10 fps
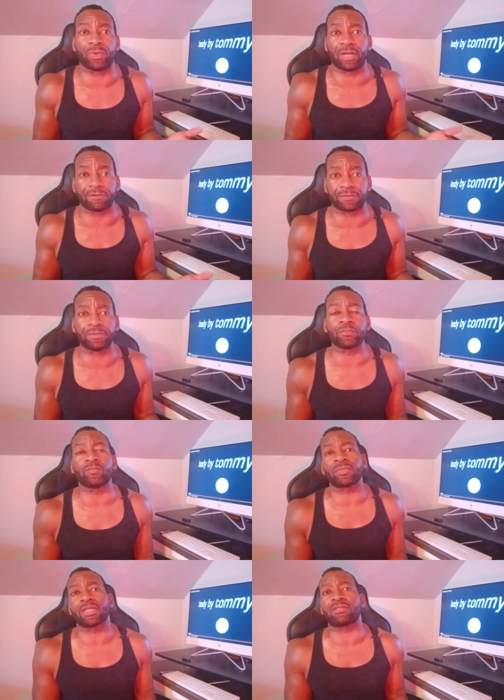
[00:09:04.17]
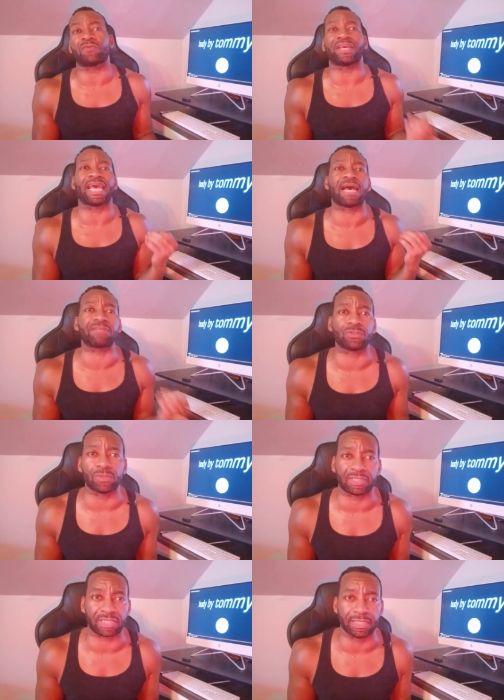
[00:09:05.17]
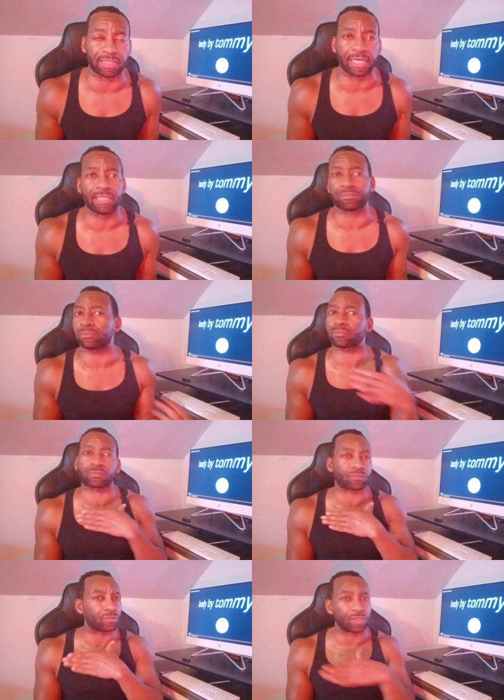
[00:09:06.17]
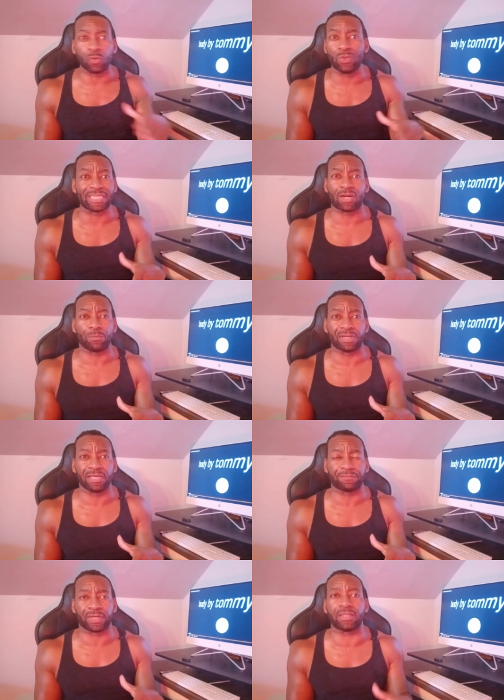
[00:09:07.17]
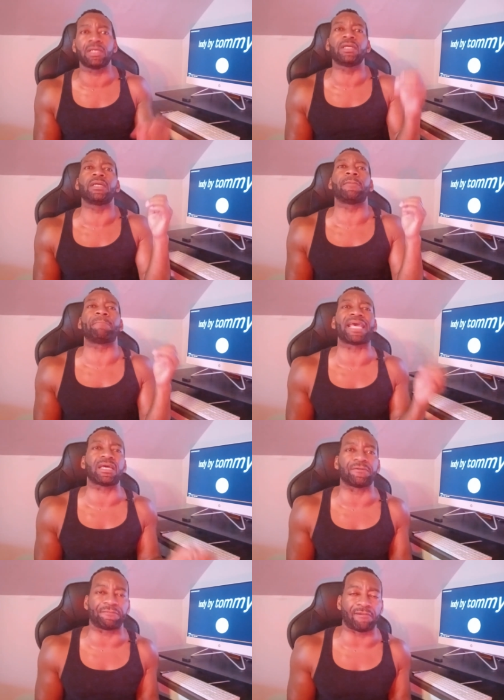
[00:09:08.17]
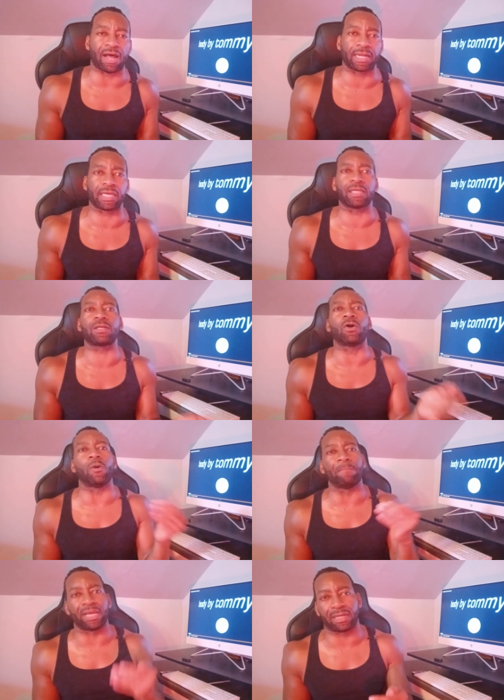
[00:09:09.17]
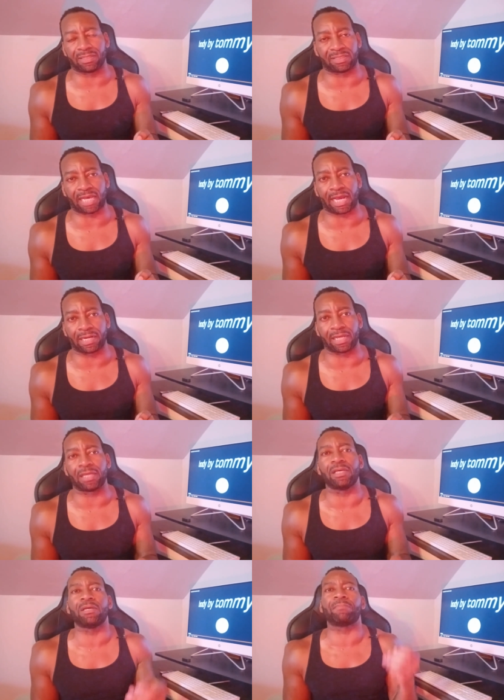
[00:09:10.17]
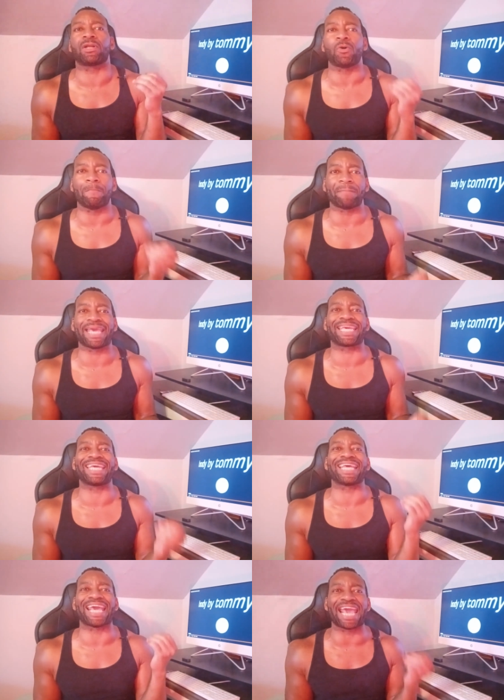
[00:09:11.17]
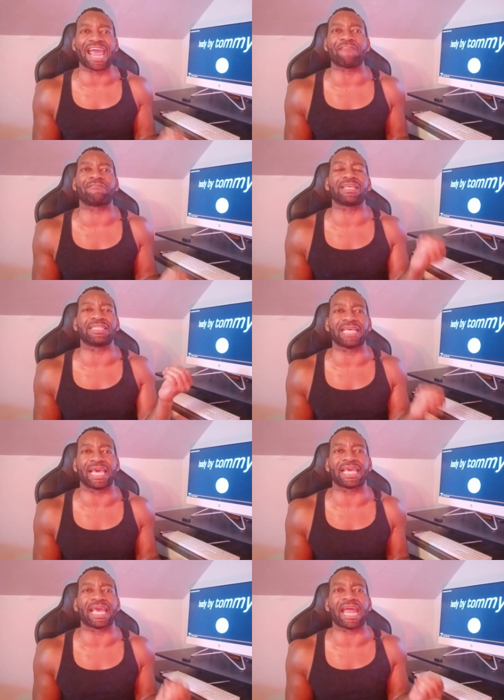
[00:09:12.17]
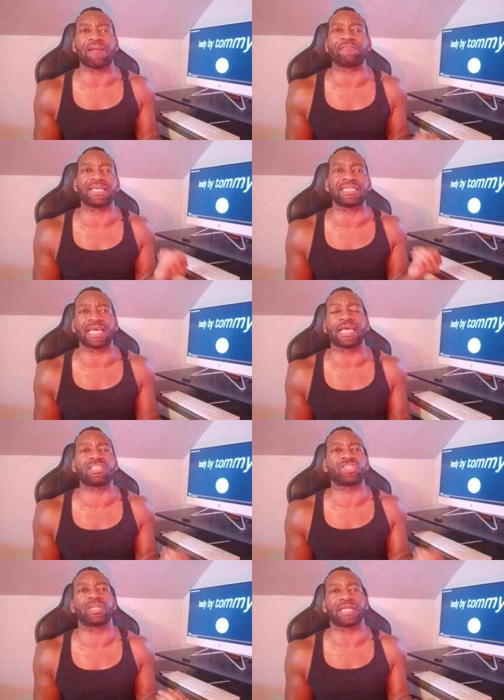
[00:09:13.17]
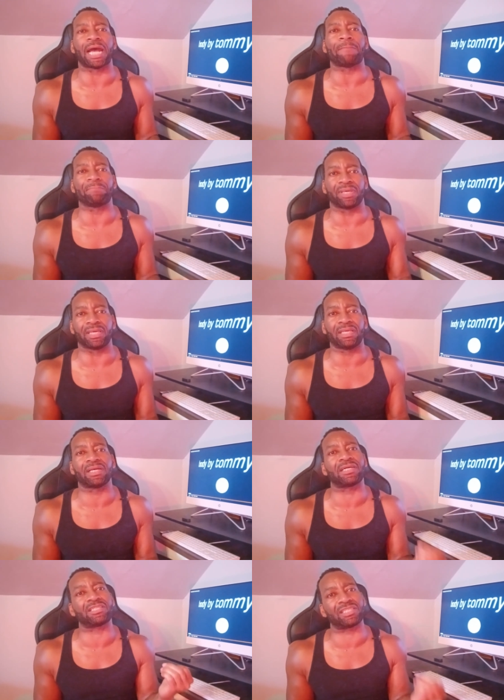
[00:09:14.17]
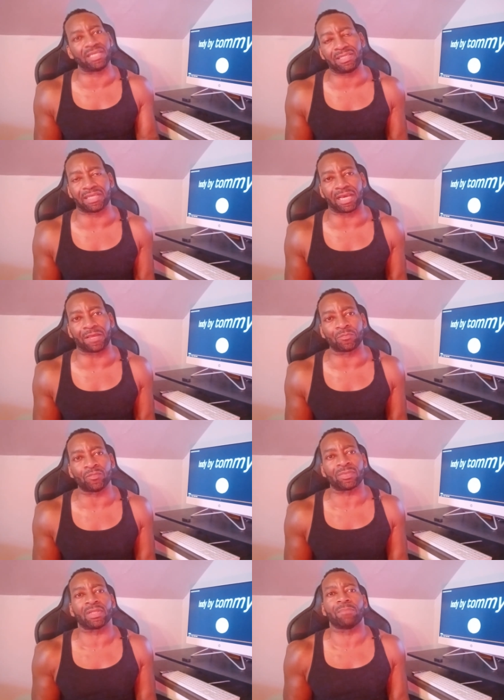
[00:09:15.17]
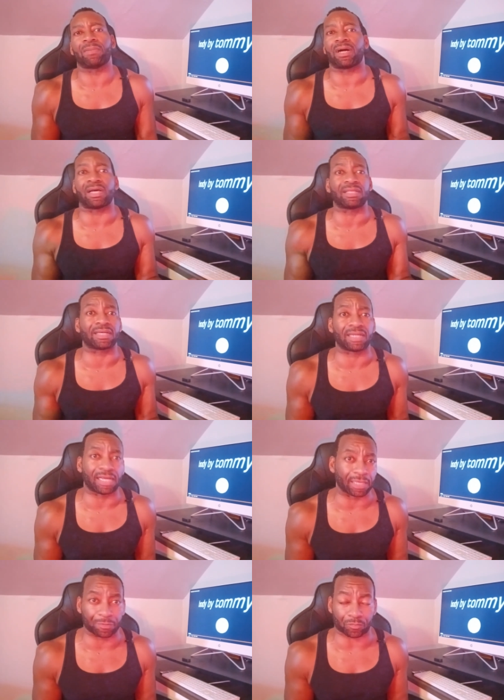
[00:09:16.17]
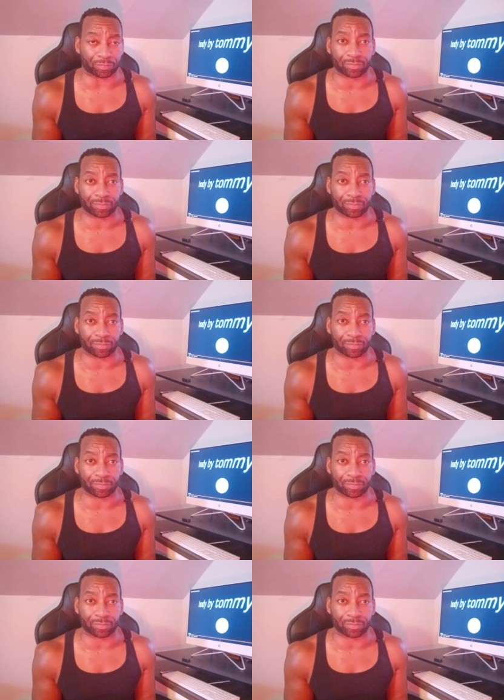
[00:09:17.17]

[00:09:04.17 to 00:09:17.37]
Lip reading: whatever. So if you have to do a cheat day, which I don't believe in, make it a Friday or make it a Saturday. But don't make it every day. Every day should not be a cheat day. My other client,